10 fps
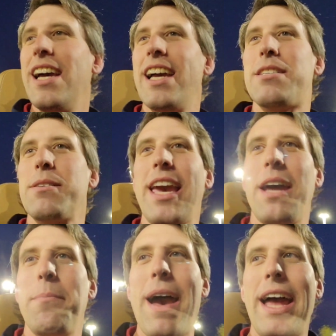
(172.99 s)
It's
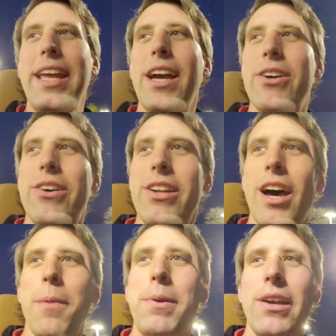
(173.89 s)
again, Matty Hood
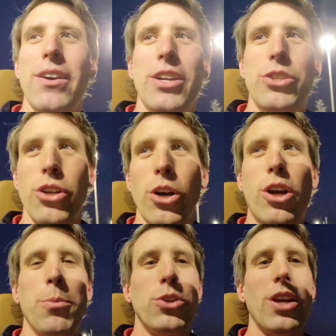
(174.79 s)
up here at Joe
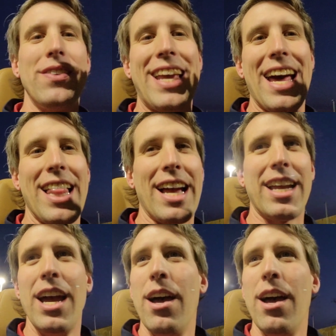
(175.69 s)
Cooper Chevy Cadillac.